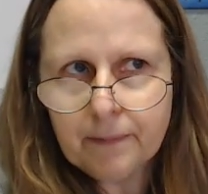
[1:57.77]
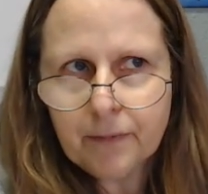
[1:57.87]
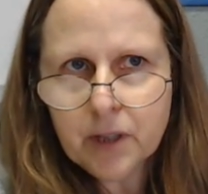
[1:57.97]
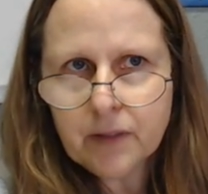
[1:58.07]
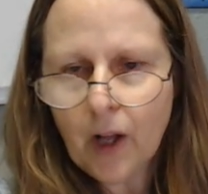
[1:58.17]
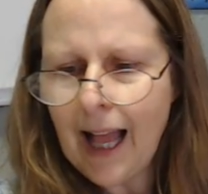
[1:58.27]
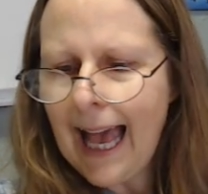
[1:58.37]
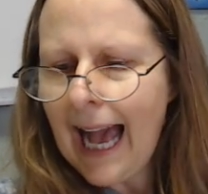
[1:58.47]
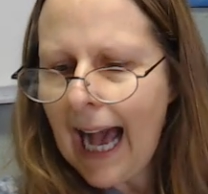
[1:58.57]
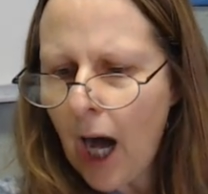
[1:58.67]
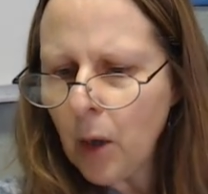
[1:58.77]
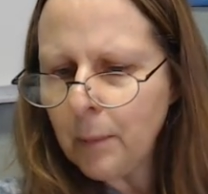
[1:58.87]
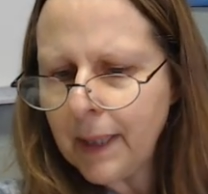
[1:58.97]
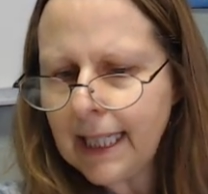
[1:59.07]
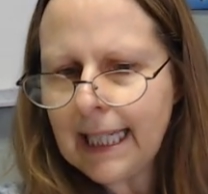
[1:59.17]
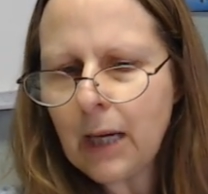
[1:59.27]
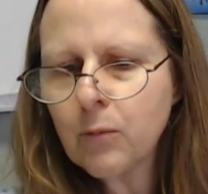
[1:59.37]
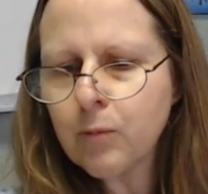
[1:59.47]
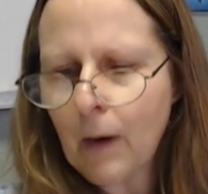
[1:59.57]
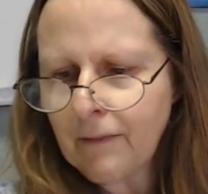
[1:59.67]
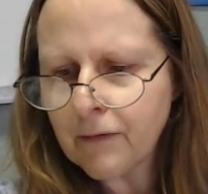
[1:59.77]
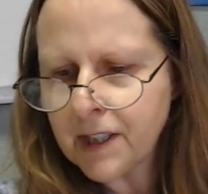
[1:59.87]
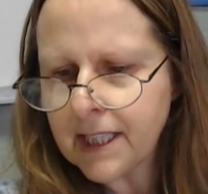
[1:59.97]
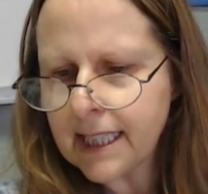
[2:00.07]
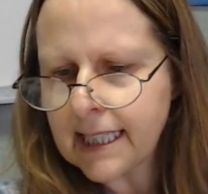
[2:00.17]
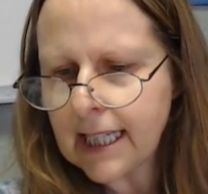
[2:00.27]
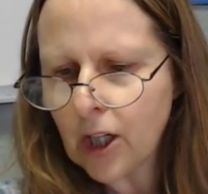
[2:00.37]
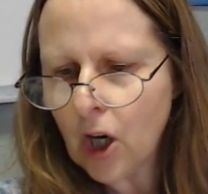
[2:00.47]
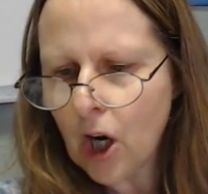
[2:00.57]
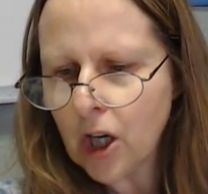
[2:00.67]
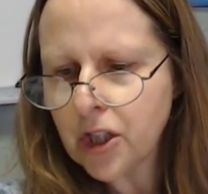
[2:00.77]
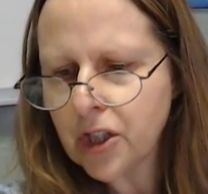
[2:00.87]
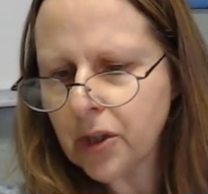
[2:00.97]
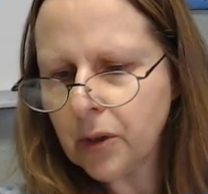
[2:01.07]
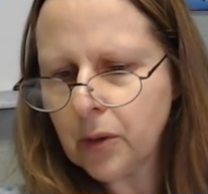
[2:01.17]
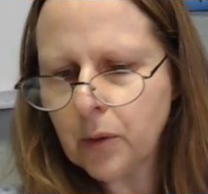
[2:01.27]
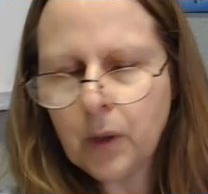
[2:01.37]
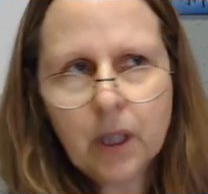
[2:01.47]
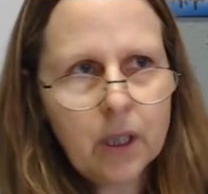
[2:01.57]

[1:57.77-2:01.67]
First of all, how many references there are to